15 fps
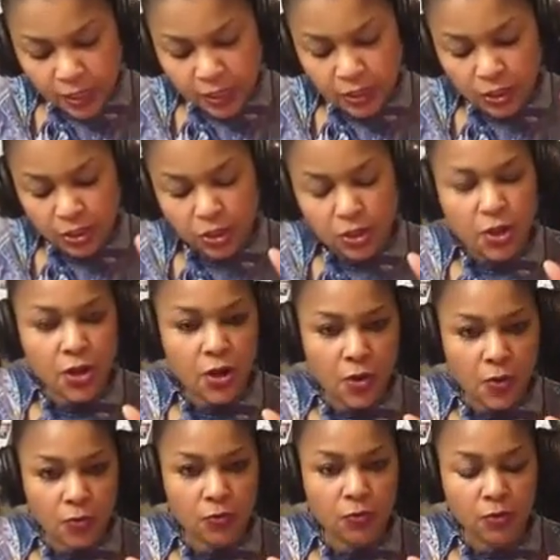
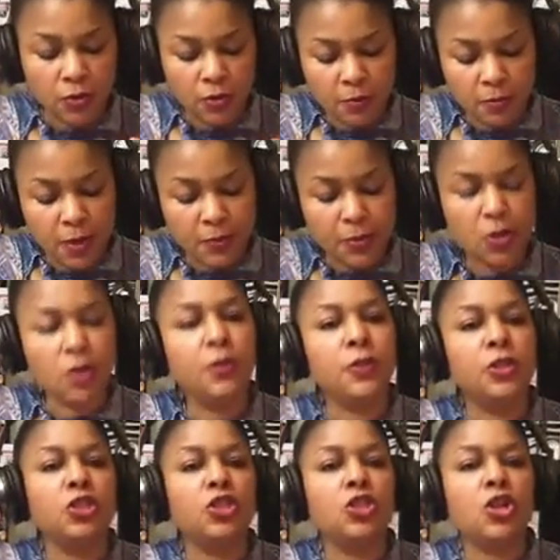So maybe you could put
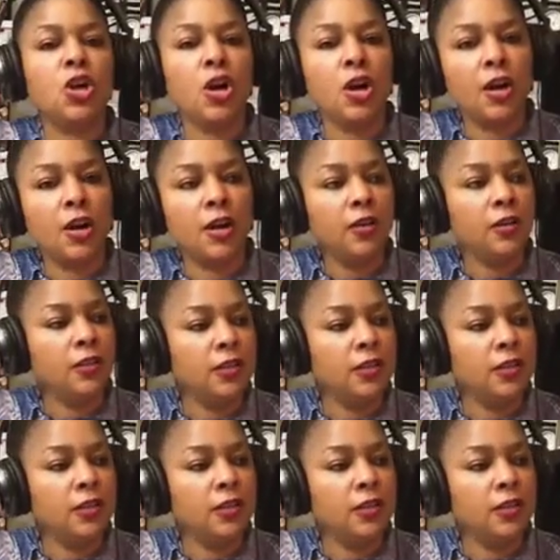a jar